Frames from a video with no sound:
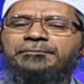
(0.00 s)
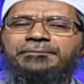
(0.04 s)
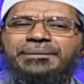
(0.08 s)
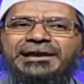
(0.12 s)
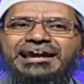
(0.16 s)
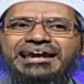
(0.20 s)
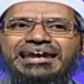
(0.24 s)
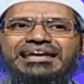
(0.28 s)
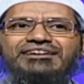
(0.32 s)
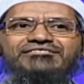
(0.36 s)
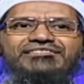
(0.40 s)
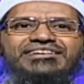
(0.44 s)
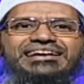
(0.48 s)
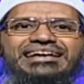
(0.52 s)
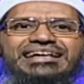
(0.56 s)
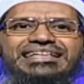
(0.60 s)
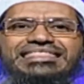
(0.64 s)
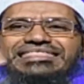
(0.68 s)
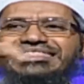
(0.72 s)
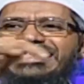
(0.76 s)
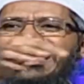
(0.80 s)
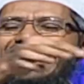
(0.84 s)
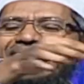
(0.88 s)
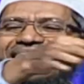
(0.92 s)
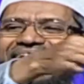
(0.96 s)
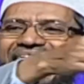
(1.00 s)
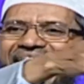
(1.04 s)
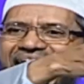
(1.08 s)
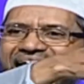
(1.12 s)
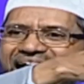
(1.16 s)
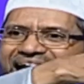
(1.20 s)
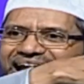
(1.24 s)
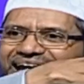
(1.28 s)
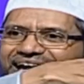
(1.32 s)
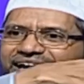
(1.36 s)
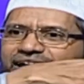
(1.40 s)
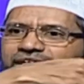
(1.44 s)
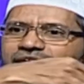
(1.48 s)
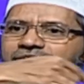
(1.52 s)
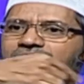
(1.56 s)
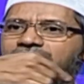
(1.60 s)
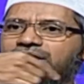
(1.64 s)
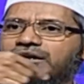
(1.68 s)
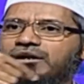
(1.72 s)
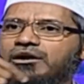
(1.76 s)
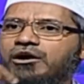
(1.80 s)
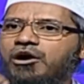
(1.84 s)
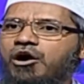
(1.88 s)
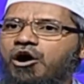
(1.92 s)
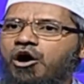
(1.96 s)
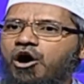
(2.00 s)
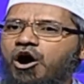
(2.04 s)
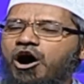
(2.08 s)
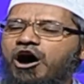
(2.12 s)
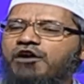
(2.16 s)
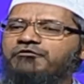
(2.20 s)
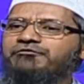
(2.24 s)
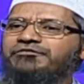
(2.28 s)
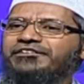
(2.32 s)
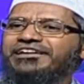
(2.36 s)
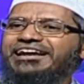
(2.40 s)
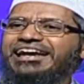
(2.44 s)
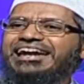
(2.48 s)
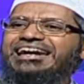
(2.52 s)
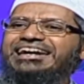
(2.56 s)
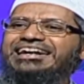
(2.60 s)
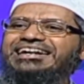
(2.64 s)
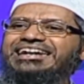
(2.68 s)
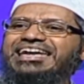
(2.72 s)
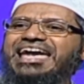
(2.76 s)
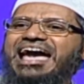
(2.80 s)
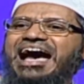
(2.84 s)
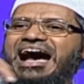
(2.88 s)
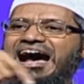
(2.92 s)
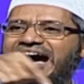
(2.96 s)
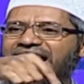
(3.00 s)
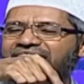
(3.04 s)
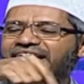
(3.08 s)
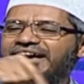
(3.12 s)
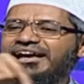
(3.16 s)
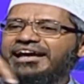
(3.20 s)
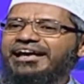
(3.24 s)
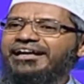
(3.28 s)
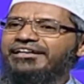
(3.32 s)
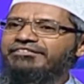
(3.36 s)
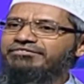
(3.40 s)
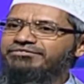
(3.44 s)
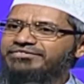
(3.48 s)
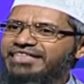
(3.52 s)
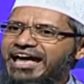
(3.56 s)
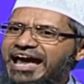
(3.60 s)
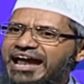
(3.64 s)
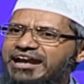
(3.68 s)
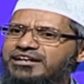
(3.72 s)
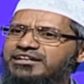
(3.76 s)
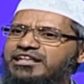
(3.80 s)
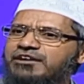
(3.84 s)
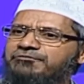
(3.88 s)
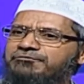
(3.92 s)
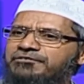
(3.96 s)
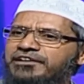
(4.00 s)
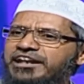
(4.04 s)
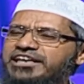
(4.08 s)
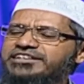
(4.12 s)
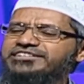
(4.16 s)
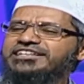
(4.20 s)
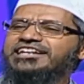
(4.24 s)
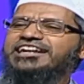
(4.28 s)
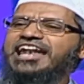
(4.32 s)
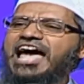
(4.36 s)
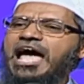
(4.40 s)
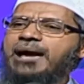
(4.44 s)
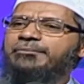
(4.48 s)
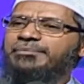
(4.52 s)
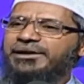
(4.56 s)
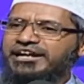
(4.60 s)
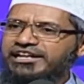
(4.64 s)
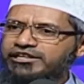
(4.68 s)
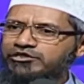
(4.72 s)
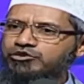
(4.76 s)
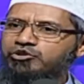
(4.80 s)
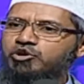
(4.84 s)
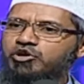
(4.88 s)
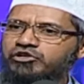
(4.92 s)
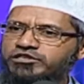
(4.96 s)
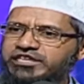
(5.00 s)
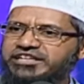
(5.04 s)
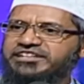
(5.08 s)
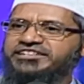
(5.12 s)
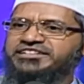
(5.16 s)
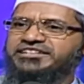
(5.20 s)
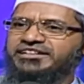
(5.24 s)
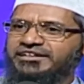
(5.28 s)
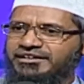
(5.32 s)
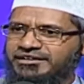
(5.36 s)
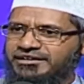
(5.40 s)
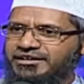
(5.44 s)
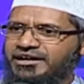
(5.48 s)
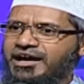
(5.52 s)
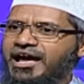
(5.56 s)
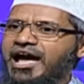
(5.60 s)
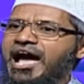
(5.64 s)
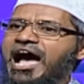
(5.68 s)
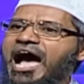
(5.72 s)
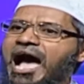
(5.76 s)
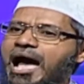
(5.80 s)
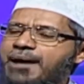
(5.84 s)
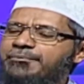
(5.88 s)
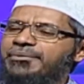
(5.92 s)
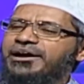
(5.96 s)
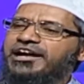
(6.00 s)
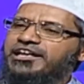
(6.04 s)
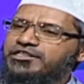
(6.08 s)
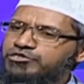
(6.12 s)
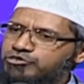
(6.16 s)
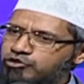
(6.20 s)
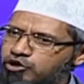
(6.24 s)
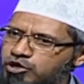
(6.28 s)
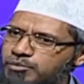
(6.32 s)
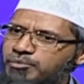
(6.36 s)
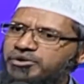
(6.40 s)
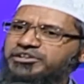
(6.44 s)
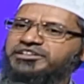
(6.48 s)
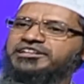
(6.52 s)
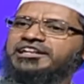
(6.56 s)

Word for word: people living in the land of India. In that definition, I'm a Hindu, sister. I'm a Hindu